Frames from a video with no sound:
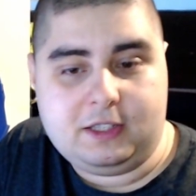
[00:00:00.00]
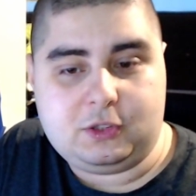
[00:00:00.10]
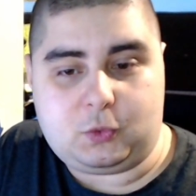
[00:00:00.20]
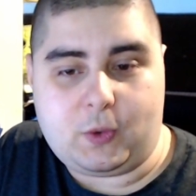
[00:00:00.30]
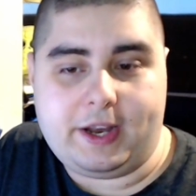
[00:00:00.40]

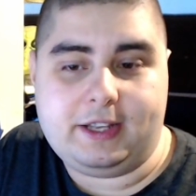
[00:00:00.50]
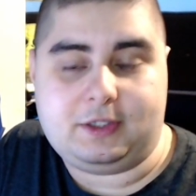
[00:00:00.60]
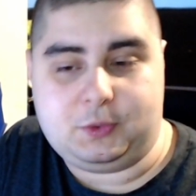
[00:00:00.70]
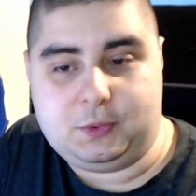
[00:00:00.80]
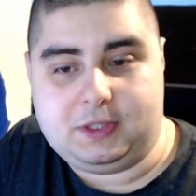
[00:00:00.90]

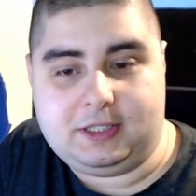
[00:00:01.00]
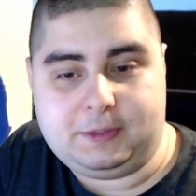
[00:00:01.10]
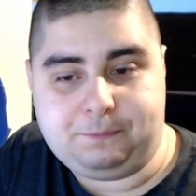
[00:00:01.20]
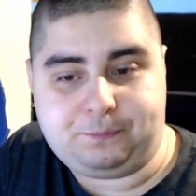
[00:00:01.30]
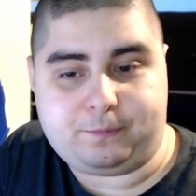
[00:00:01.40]
trying
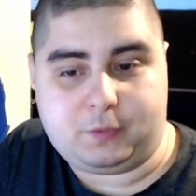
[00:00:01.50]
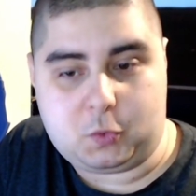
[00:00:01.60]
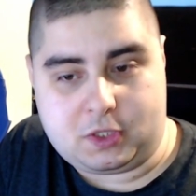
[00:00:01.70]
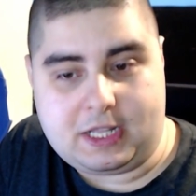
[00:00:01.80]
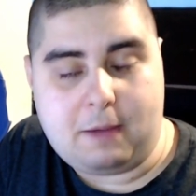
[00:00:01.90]
to
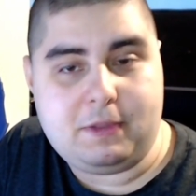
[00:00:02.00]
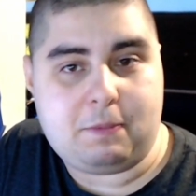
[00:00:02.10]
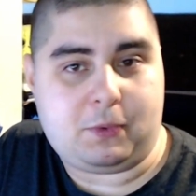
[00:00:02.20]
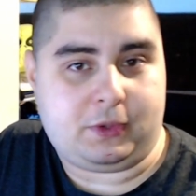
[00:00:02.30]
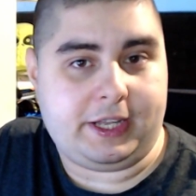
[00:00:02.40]
stop
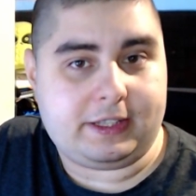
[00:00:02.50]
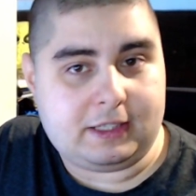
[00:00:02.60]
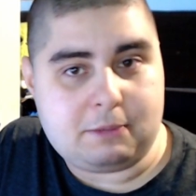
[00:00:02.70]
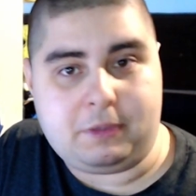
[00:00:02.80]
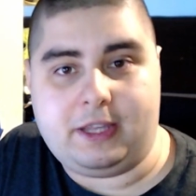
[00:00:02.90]
them, protect
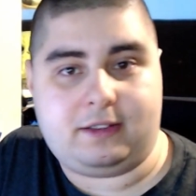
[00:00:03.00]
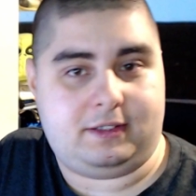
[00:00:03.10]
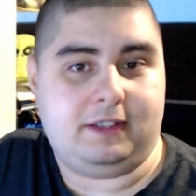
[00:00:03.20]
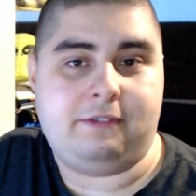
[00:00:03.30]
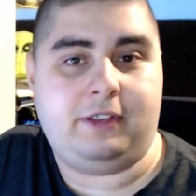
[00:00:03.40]
them, get
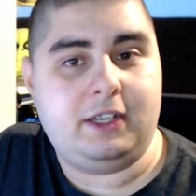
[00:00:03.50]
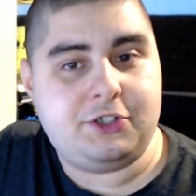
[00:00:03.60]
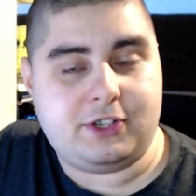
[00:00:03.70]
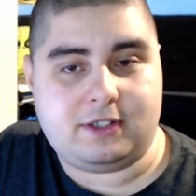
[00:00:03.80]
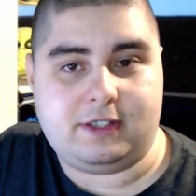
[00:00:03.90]
the
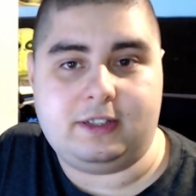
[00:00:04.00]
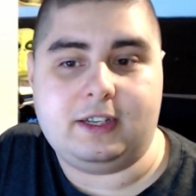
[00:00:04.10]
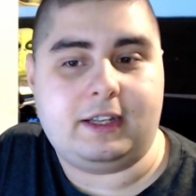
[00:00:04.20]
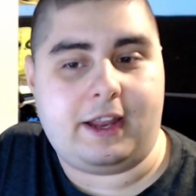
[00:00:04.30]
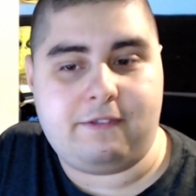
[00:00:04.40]
villagers in the
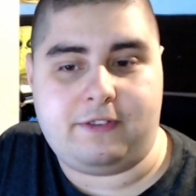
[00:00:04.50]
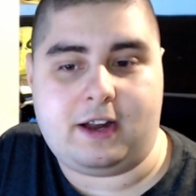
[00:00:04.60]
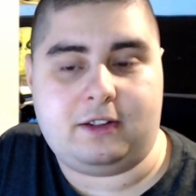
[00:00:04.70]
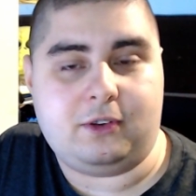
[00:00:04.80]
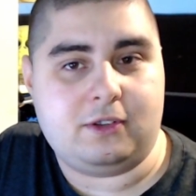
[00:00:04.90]

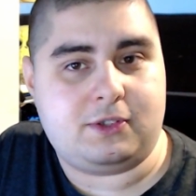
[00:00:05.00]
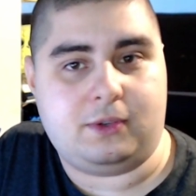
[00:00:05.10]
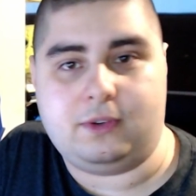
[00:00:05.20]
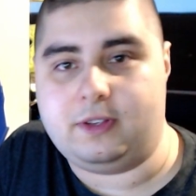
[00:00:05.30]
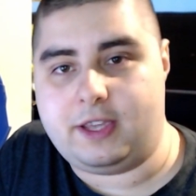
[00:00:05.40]
graveyard,
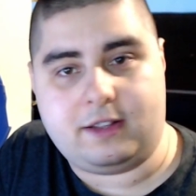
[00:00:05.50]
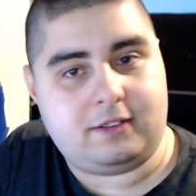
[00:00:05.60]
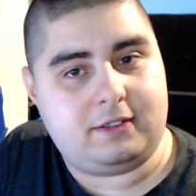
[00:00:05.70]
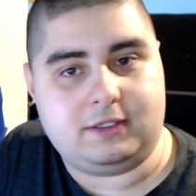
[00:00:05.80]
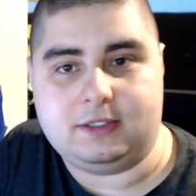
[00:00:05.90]
also
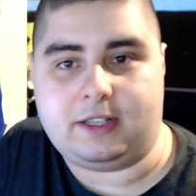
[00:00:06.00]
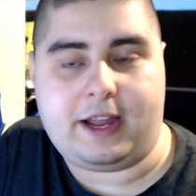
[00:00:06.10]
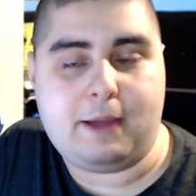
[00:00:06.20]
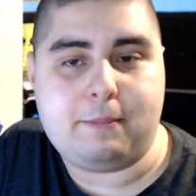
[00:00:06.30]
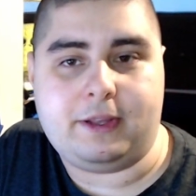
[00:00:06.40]
get
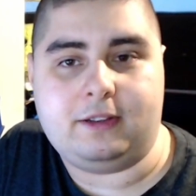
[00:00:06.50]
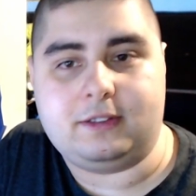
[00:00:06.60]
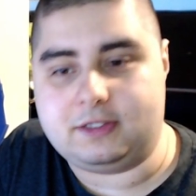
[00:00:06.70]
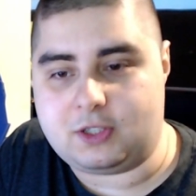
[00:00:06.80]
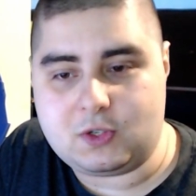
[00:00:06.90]
Ram and
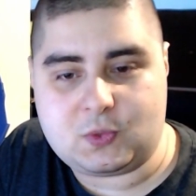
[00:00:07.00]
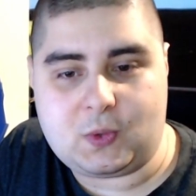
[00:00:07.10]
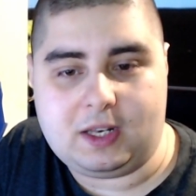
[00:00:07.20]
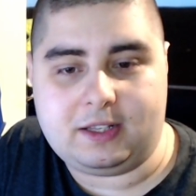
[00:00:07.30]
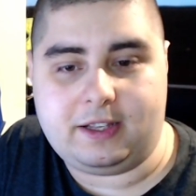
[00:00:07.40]

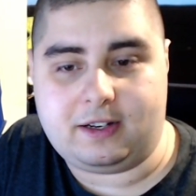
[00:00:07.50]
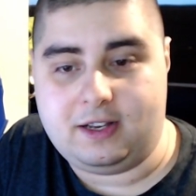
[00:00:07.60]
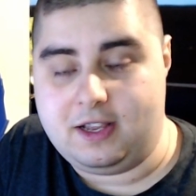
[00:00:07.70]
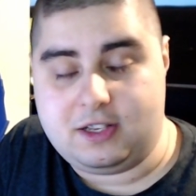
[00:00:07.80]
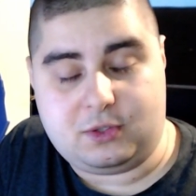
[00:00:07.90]
Roswell there.
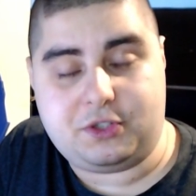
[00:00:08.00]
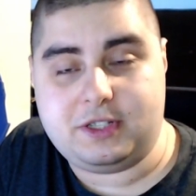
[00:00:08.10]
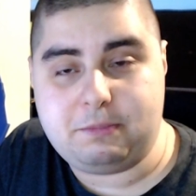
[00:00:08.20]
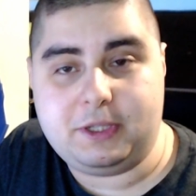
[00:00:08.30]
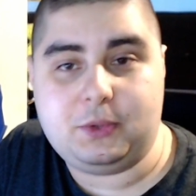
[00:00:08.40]
So
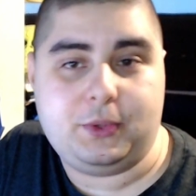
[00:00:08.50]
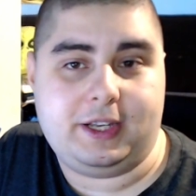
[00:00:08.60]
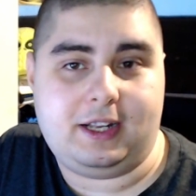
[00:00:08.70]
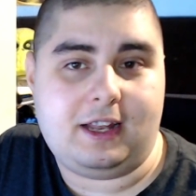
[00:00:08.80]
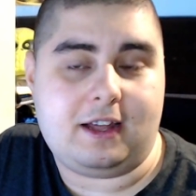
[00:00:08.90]
she's been
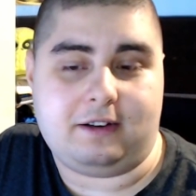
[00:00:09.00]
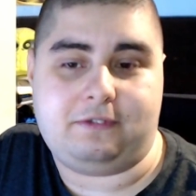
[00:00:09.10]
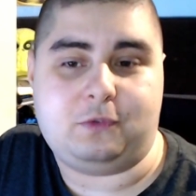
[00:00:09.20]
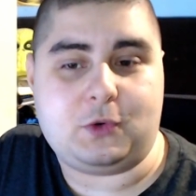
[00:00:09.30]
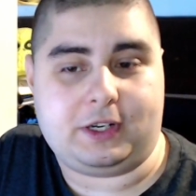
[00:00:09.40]
doing a lot
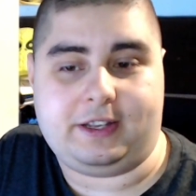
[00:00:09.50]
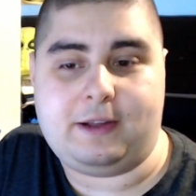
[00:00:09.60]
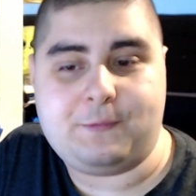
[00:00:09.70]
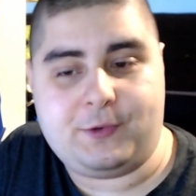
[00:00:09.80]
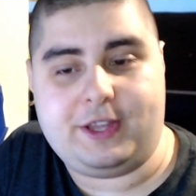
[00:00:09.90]
of work and
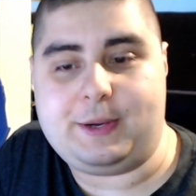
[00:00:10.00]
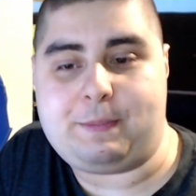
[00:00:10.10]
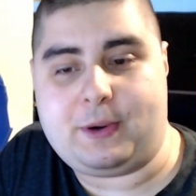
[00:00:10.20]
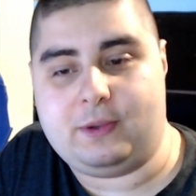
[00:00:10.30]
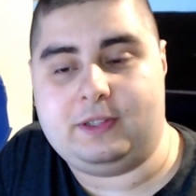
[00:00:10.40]
I'm very
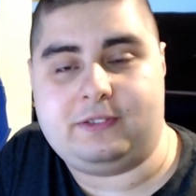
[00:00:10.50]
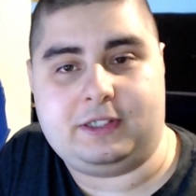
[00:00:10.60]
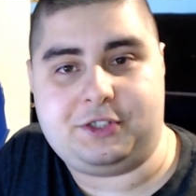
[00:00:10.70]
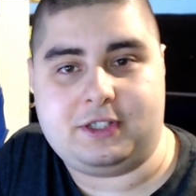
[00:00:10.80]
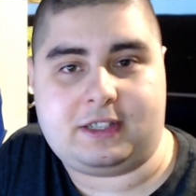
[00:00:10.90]
proud of
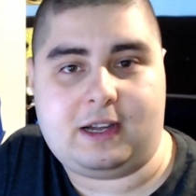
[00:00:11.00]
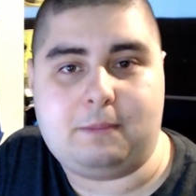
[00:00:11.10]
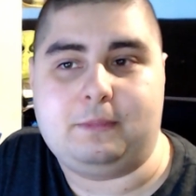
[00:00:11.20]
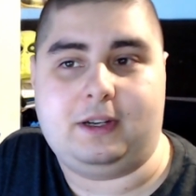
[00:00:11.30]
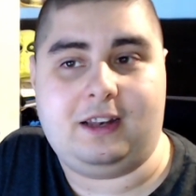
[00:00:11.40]
her. She's
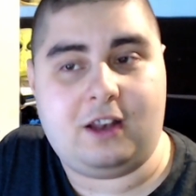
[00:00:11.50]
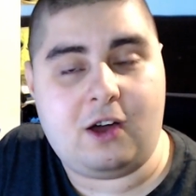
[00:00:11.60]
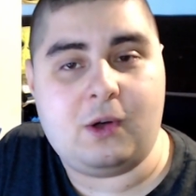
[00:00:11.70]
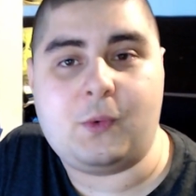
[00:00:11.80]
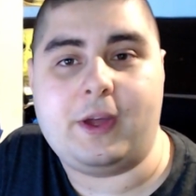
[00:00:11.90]
come a
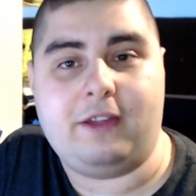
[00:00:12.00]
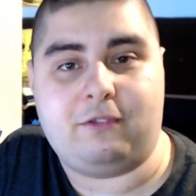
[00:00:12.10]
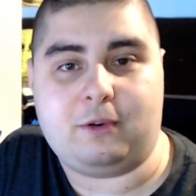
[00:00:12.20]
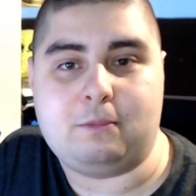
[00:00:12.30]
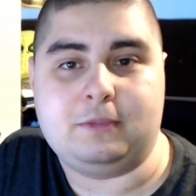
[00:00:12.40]
long way
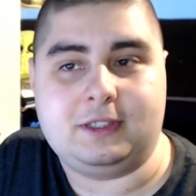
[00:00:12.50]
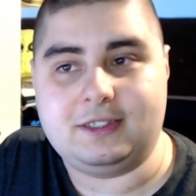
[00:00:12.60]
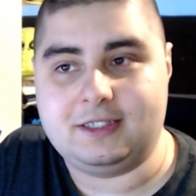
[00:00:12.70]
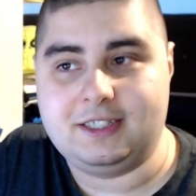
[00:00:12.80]
from